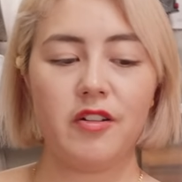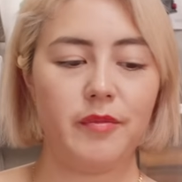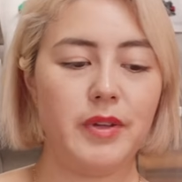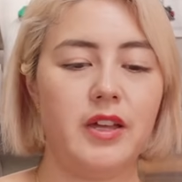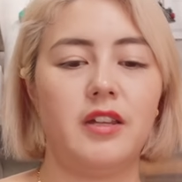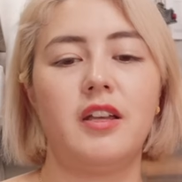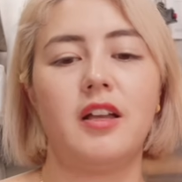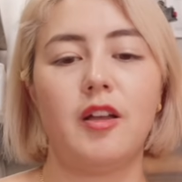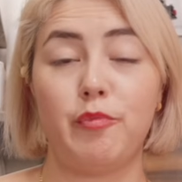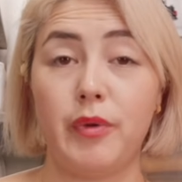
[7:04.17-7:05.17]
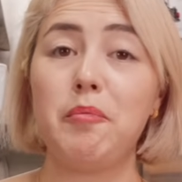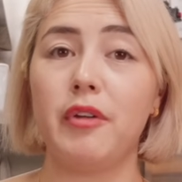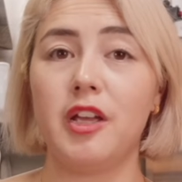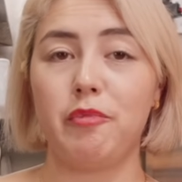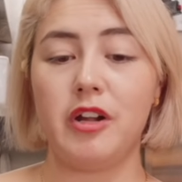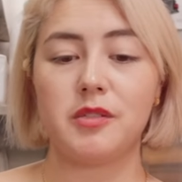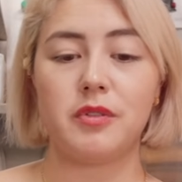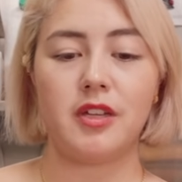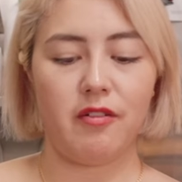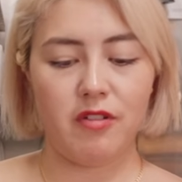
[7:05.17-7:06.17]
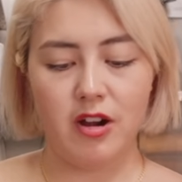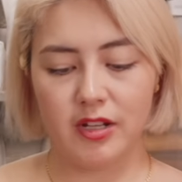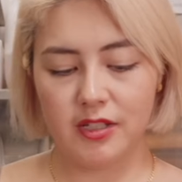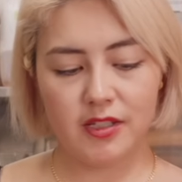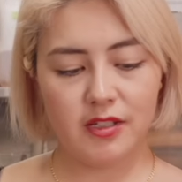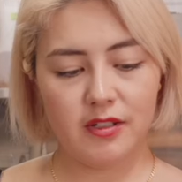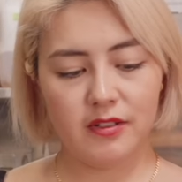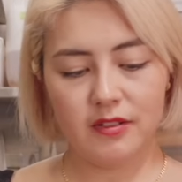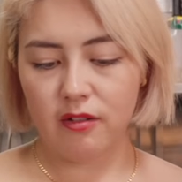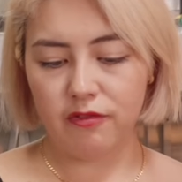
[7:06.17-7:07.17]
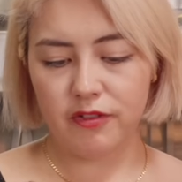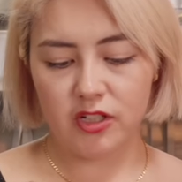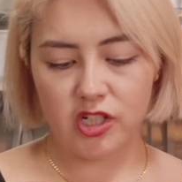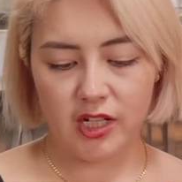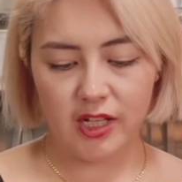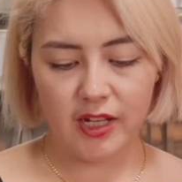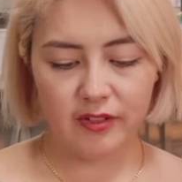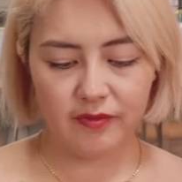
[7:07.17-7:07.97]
man, I'm pretty impressed with that rice. Now for the chicken.